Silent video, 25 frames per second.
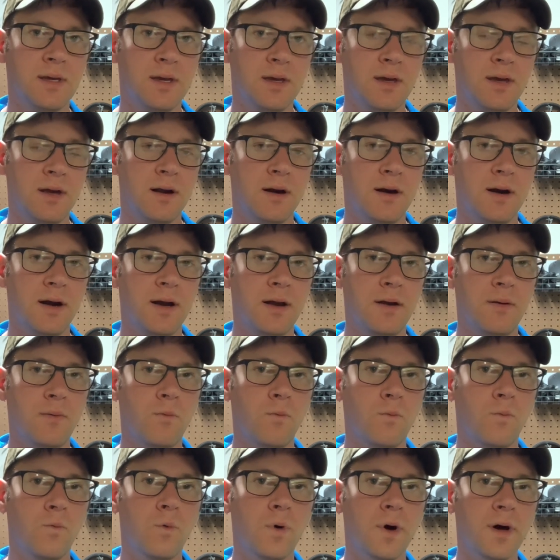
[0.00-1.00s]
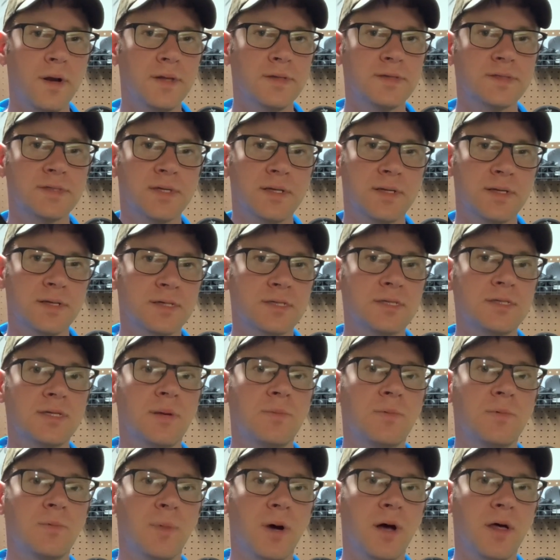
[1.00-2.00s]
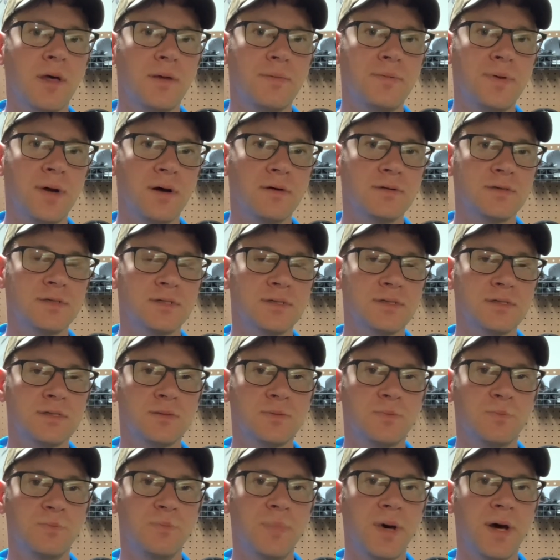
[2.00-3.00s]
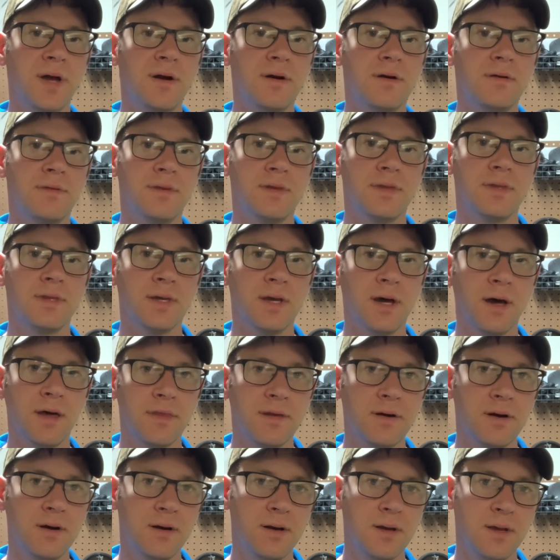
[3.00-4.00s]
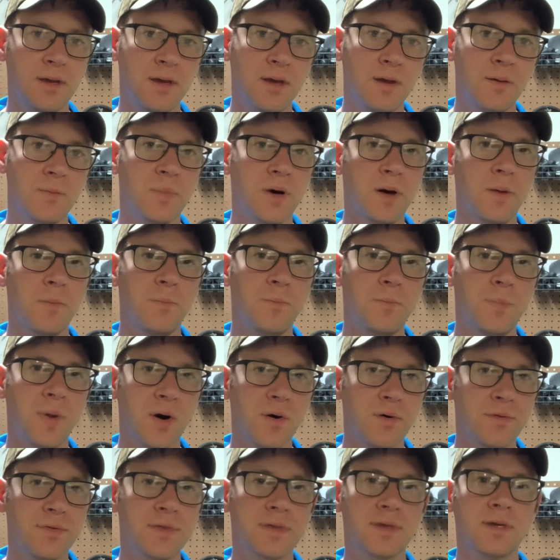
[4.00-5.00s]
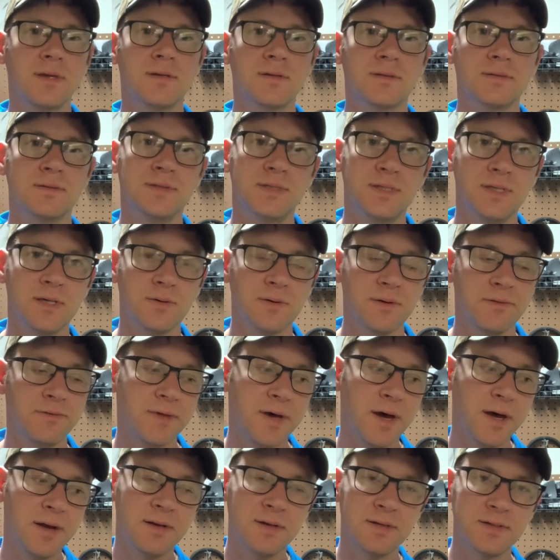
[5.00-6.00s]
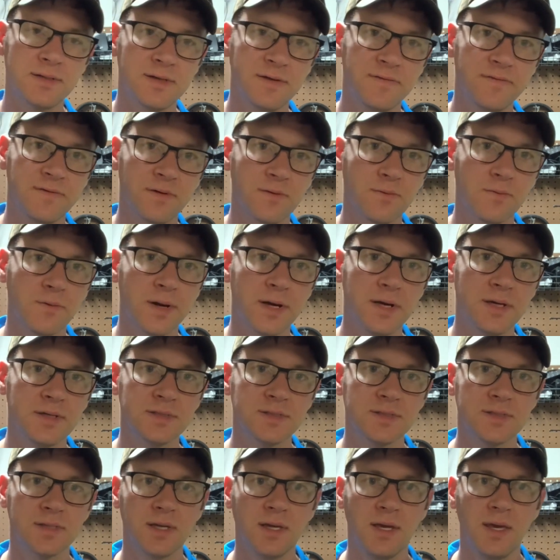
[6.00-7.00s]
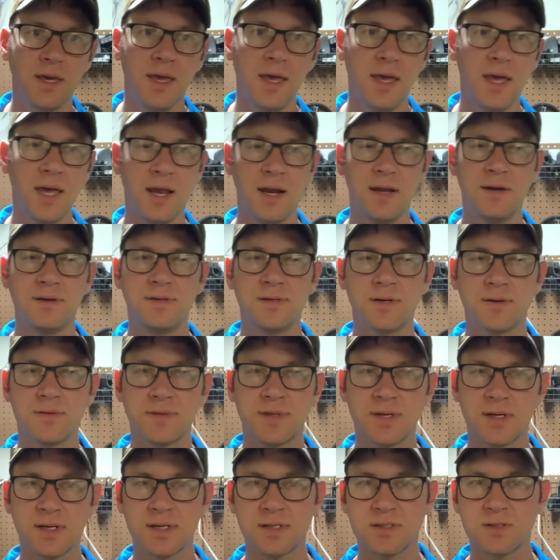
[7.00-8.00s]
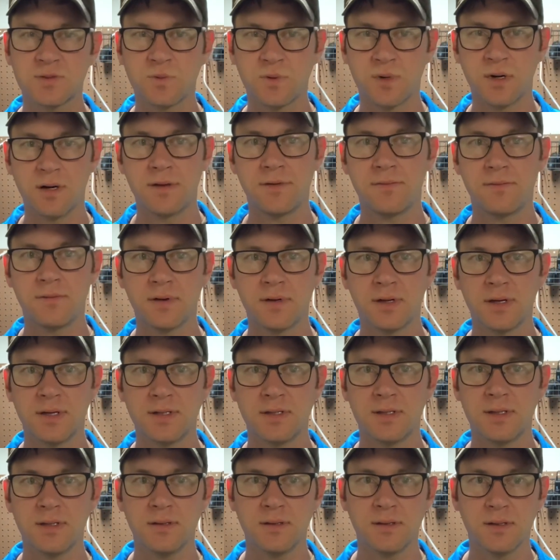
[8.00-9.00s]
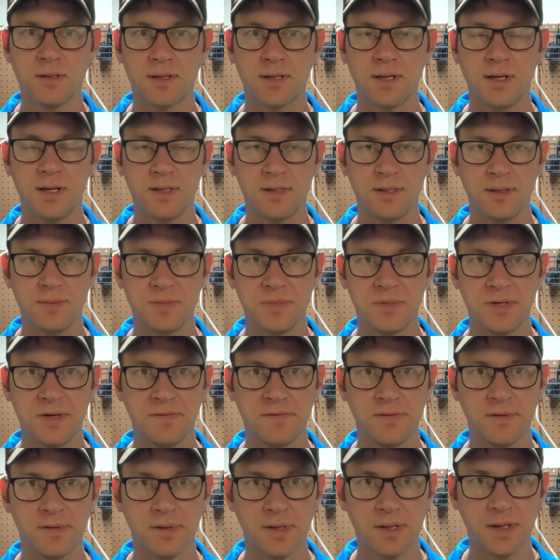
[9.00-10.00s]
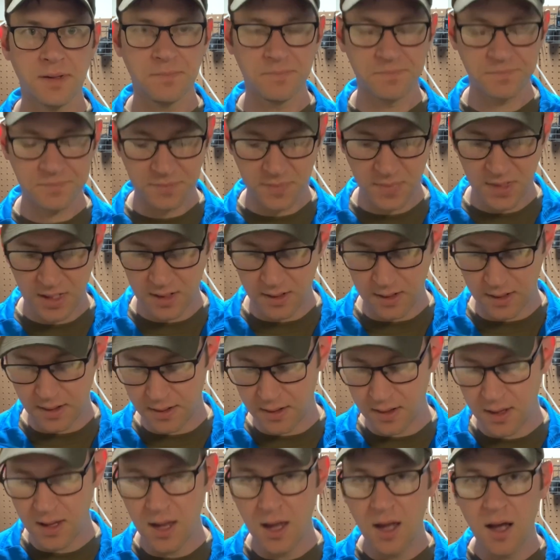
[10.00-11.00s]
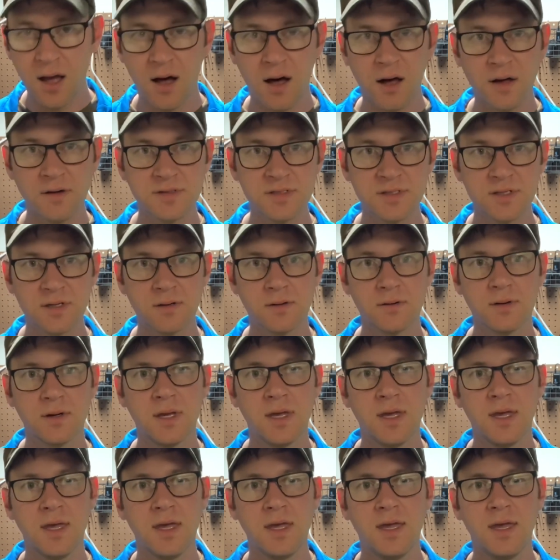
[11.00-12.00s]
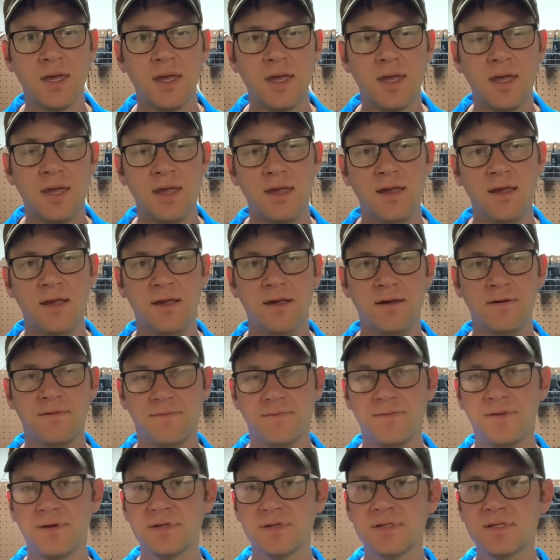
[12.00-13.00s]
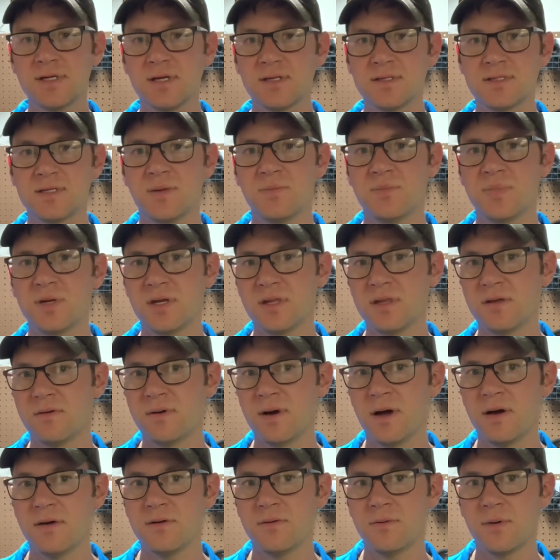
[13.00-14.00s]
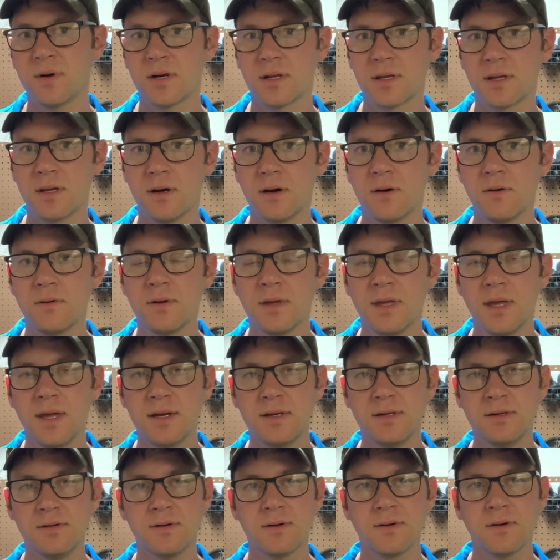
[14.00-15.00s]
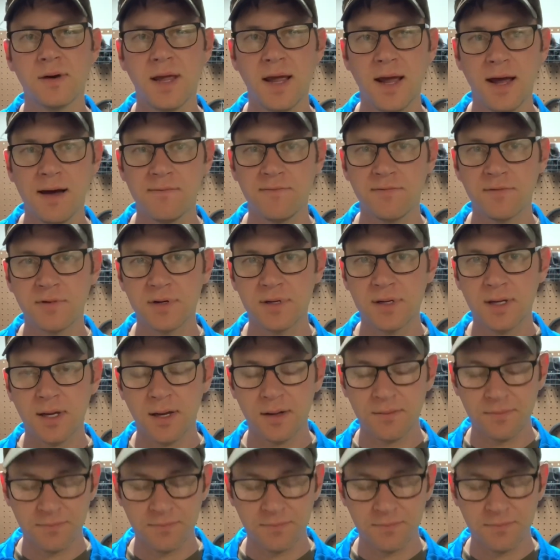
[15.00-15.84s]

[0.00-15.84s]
All right, one is going to accept Molle pouches better than the other, but both can deal with that in different ways, and I don't think it's worth really looking at them differently. All right. Also, if this ends up being the route you want to go and you don't have one yet,